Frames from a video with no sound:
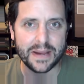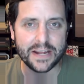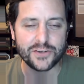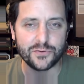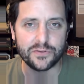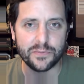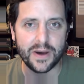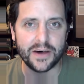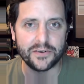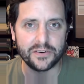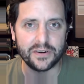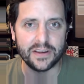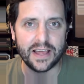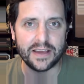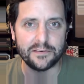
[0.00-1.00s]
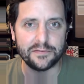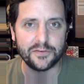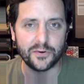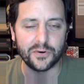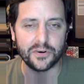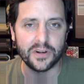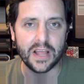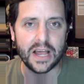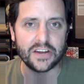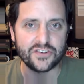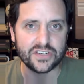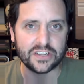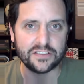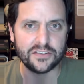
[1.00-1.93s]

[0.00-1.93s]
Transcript: match with modern life or logic.